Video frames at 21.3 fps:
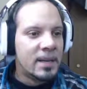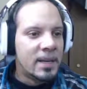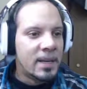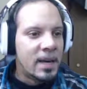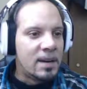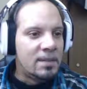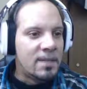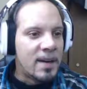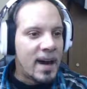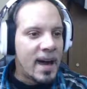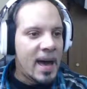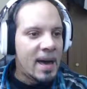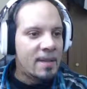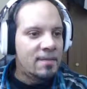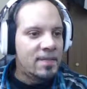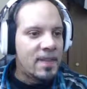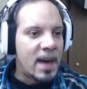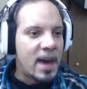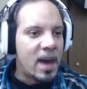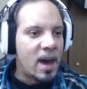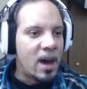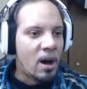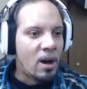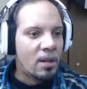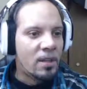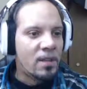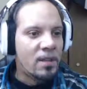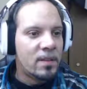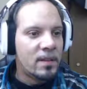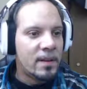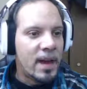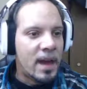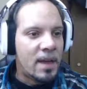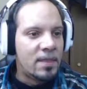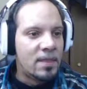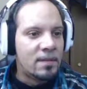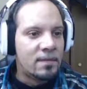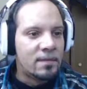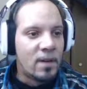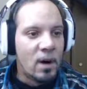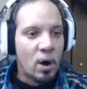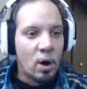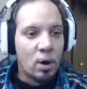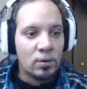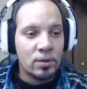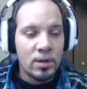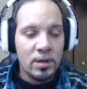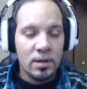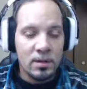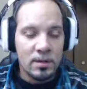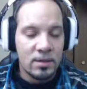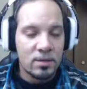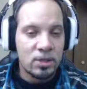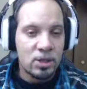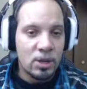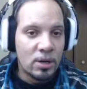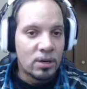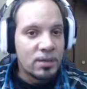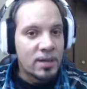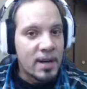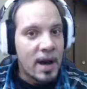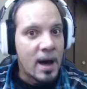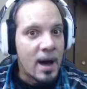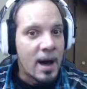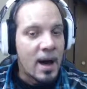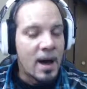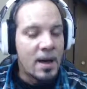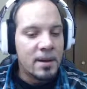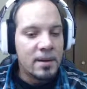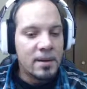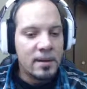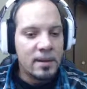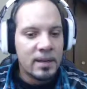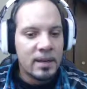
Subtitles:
If I have the health and the vuln turned on,